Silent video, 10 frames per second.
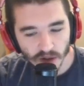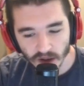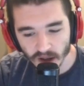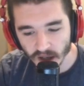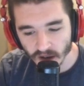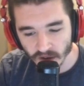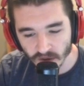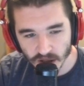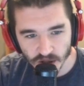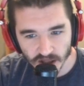to
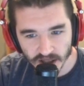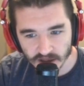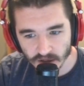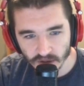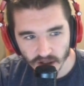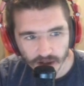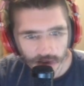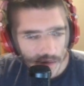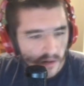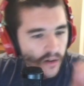Adventure-esque effects.
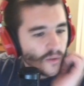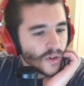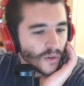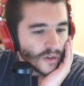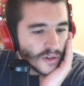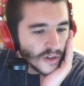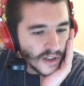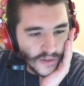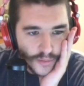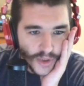Reorder your deck
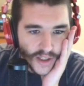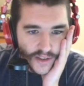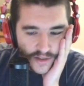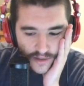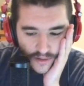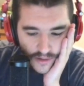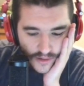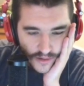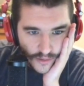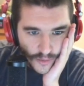from highest. No,
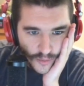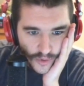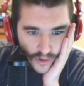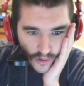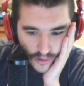that's not what we want.